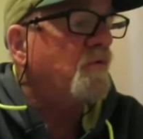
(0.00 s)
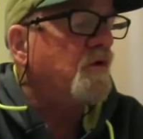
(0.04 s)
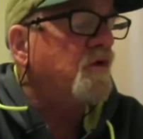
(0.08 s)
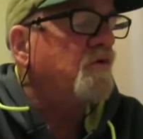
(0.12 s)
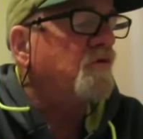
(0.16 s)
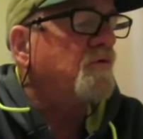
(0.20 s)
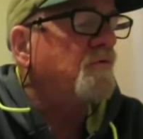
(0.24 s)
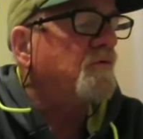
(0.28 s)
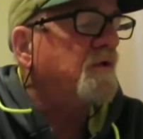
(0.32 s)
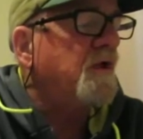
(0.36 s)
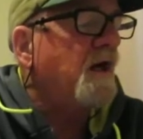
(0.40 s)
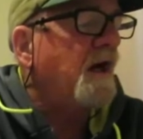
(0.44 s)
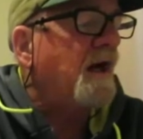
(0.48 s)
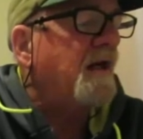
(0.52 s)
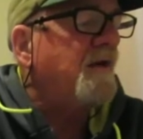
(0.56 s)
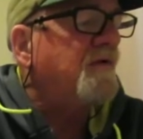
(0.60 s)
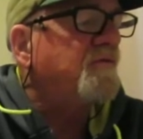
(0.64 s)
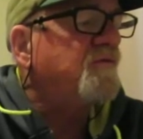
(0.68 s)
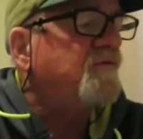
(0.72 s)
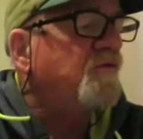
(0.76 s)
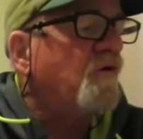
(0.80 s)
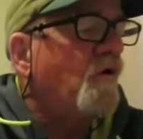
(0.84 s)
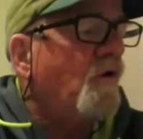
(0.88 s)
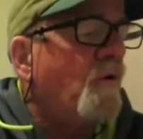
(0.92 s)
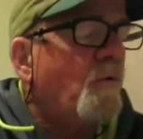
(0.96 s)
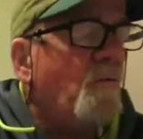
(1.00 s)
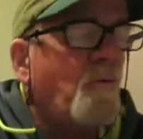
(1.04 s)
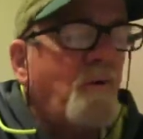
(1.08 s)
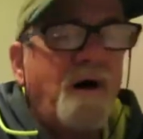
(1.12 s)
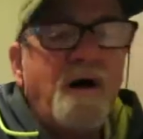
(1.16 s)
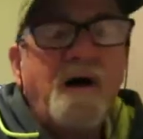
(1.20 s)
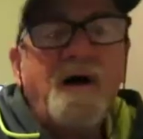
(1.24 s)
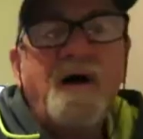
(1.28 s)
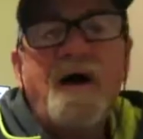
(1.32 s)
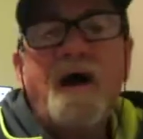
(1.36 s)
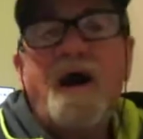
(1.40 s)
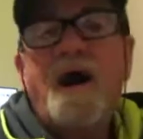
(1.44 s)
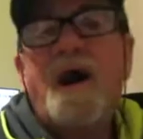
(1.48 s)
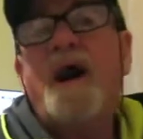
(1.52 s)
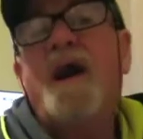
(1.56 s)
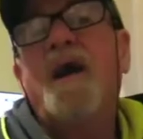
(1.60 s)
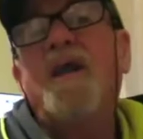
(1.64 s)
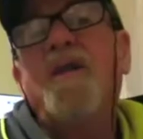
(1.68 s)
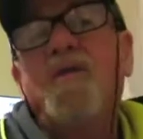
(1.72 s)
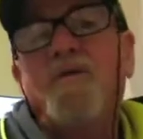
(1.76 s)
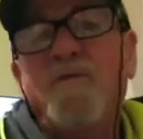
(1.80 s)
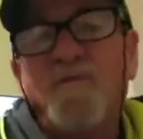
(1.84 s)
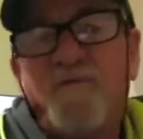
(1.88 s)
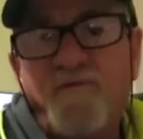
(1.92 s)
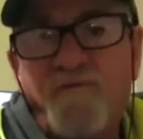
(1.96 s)
Renew that. So I
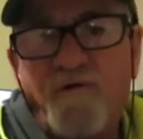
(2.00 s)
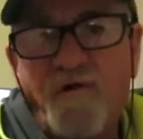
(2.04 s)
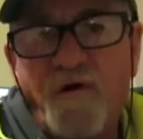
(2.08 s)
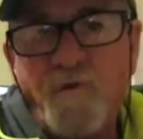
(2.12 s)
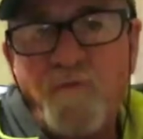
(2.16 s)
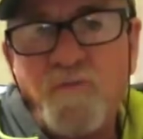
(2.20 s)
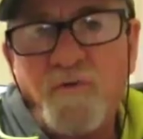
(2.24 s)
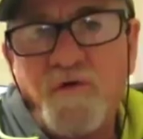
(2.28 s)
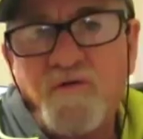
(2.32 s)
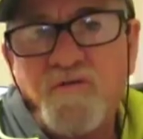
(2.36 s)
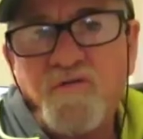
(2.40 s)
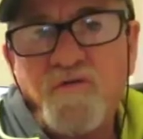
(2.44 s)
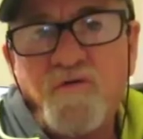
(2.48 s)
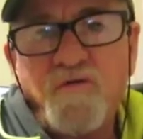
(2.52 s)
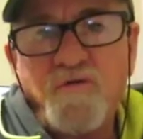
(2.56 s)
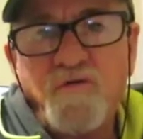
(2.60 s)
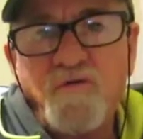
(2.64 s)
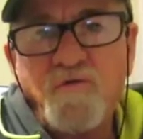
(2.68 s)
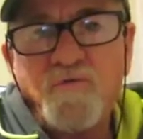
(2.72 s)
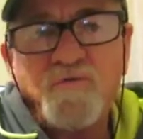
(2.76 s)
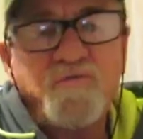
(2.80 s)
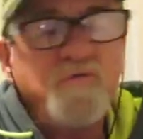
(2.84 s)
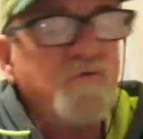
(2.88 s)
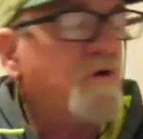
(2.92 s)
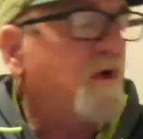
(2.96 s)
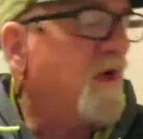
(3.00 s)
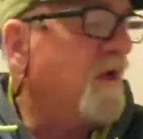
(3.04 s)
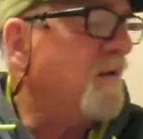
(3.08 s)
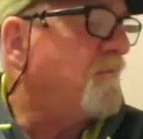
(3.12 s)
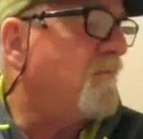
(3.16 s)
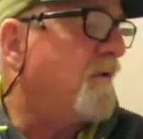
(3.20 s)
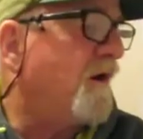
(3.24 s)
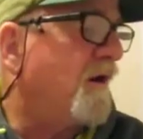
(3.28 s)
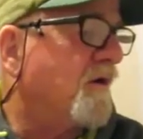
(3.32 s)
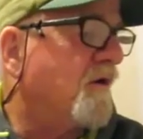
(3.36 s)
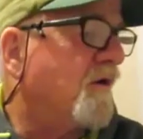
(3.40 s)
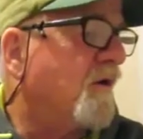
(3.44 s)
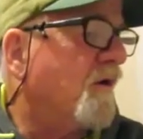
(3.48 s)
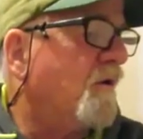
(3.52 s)
look forward to you to keep on